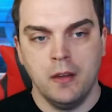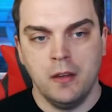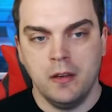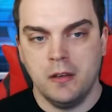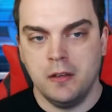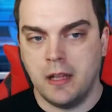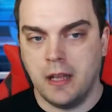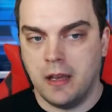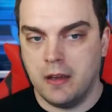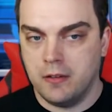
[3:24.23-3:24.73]

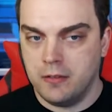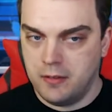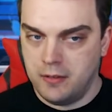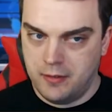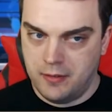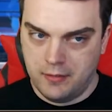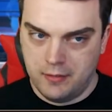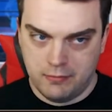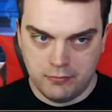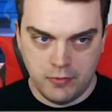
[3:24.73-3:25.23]
Now,
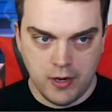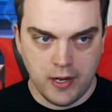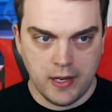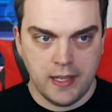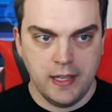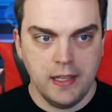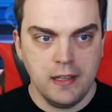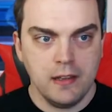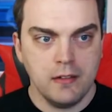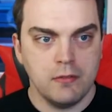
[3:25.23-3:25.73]
right
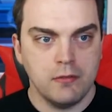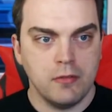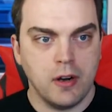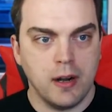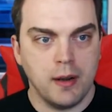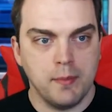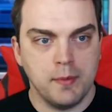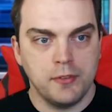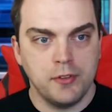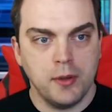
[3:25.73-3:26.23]
here, right at
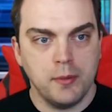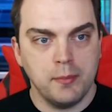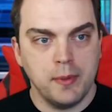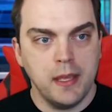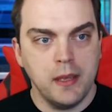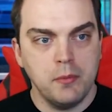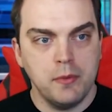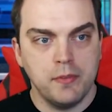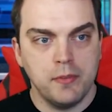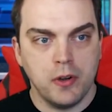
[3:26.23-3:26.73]
the top here,
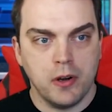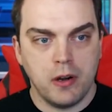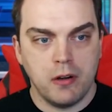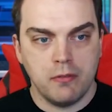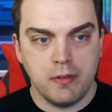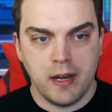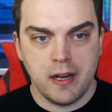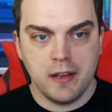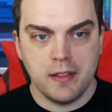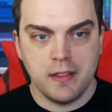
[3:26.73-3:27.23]
we've got
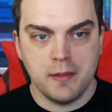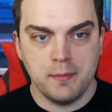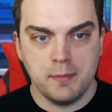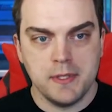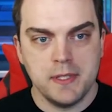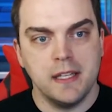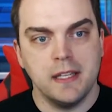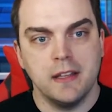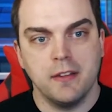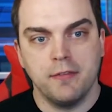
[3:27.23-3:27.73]
around the
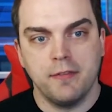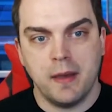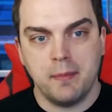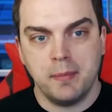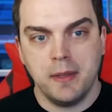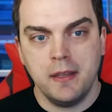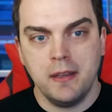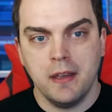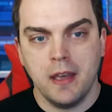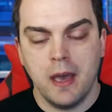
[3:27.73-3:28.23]
particular
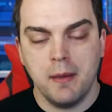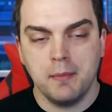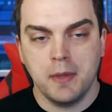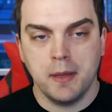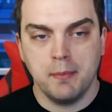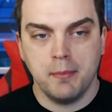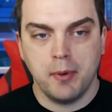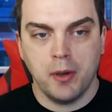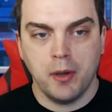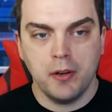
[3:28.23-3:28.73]
FAPI
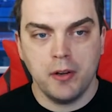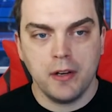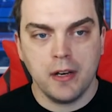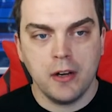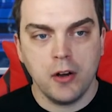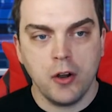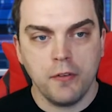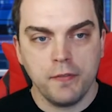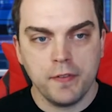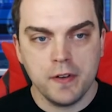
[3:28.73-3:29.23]
component, and
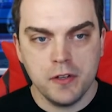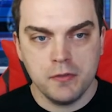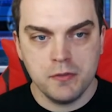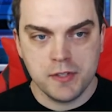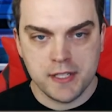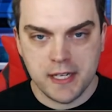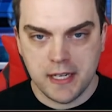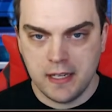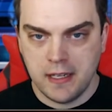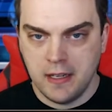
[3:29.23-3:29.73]
often you'll
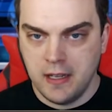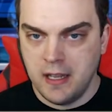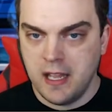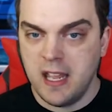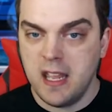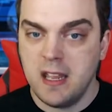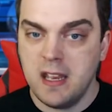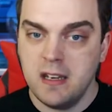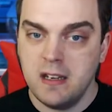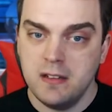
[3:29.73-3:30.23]
see
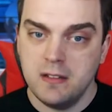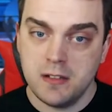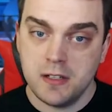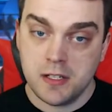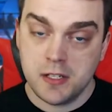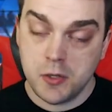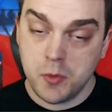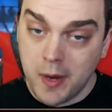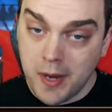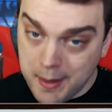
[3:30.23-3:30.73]
in
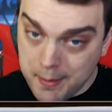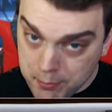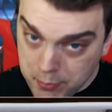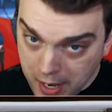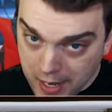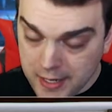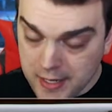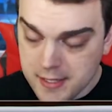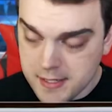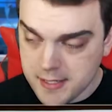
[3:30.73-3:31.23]
square
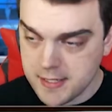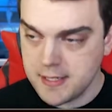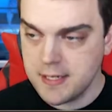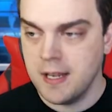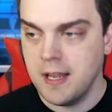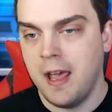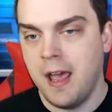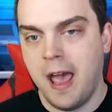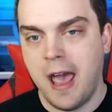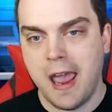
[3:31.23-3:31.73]
brackets
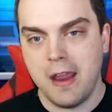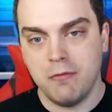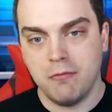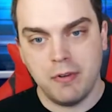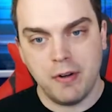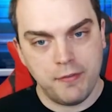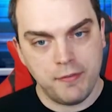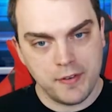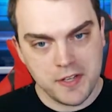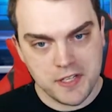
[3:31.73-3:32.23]
a
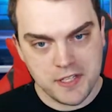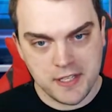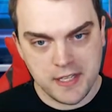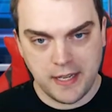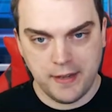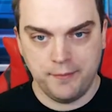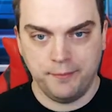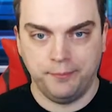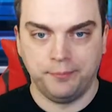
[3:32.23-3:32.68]
reference there,